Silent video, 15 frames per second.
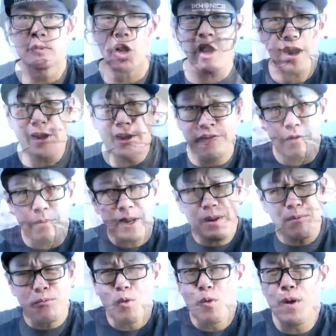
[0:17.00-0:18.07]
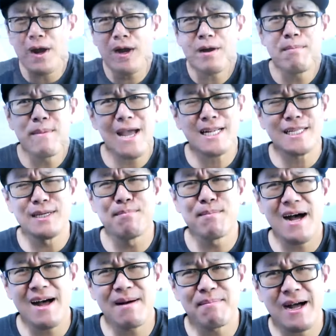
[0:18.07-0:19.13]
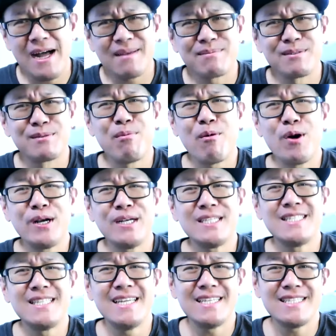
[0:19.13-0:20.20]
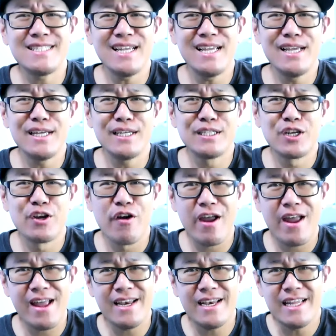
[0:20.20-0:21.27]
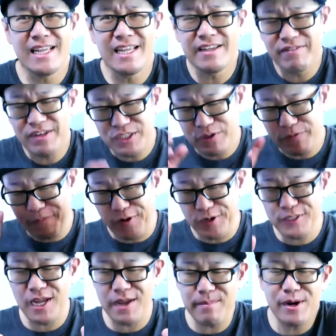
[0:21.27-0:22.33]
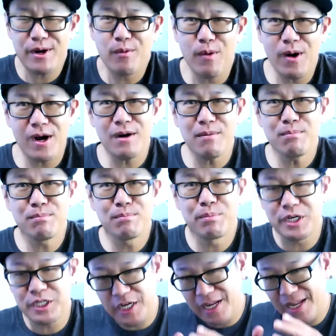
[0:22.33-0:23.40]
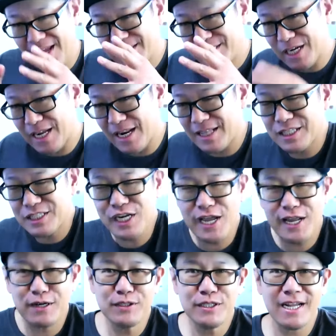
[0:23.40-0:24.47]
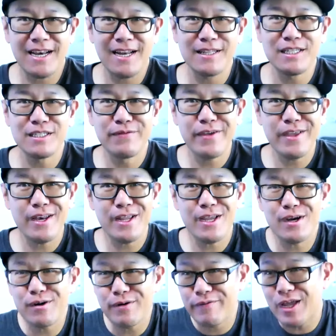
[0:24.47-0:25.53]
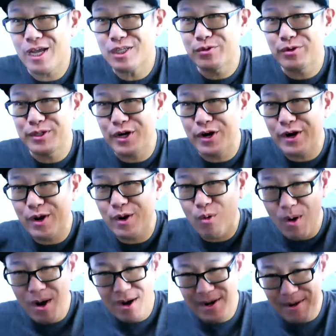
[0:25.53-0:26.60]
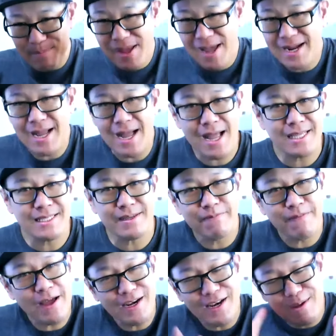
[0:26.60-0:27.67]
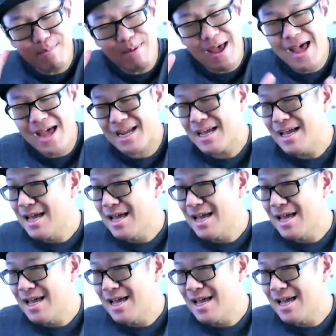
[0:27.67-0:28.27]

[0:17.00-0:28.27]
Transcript: All right, everybody, welcome back to MAPOP Sports. This is Grandy. If this is your first time here, welcome. Appreciate you guys checking out the channel, checking out this video. If you guys are returning, welcome back, guys. I'm finally back.